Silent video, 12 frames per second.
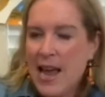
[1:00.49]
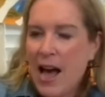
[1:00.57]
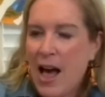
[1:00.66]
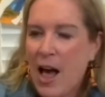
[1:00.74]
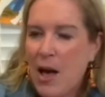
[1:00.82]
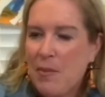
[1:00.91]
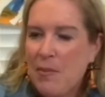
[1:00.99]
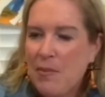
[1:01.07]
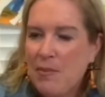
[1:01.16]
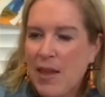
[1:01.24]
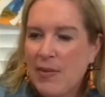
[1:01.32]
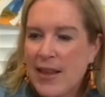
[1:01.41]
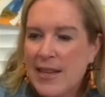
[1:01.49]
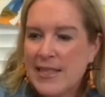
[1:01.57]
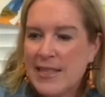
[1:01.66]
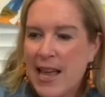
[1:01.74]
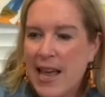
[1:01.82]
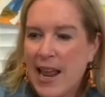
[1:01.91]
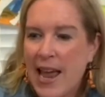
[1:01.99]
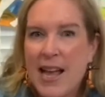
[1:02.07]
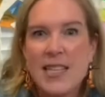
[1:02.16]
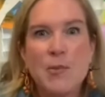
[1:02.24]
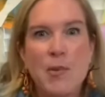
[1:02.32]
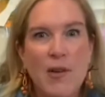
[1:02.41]
Um, that they said, I
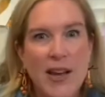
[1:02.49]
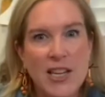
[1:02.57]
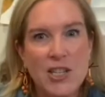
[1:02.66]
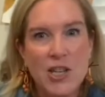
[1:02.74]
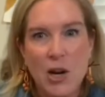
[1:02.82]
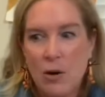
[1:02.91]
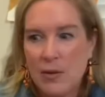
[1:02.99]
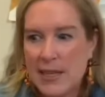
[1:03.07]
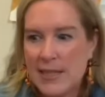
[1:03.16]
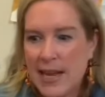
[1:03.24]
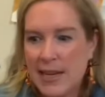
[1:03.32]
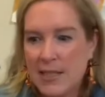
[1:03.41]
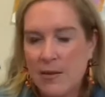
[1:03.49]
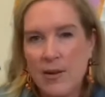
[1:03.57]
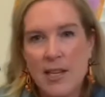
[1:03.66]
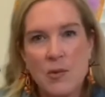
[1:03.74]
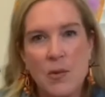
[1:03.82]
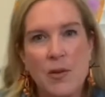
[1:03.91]
asked them if I could share all these activities with you